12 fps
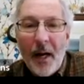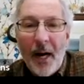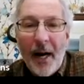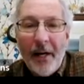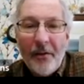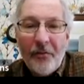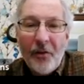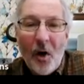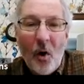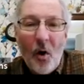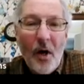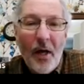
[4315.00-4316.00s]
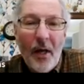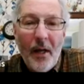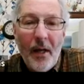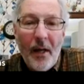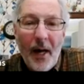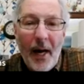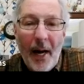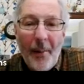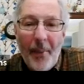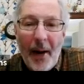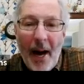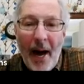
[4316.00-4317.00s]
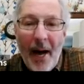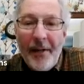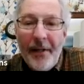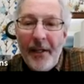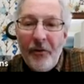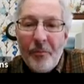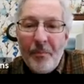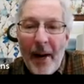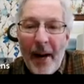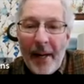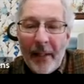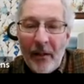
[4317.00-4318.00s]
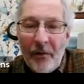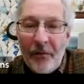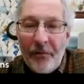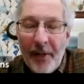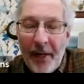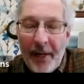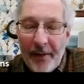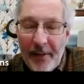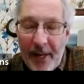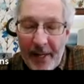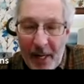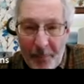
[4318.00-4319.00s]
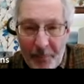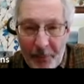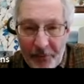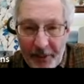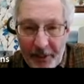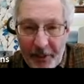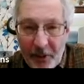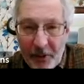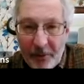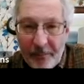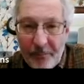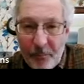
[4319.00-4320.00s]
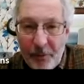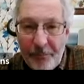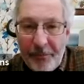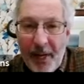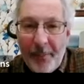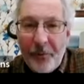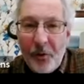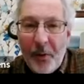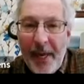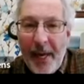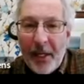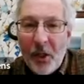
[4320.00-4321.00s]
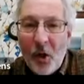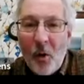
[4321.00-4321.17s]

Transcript: All right, so on these models that on our particular rooftops, you can't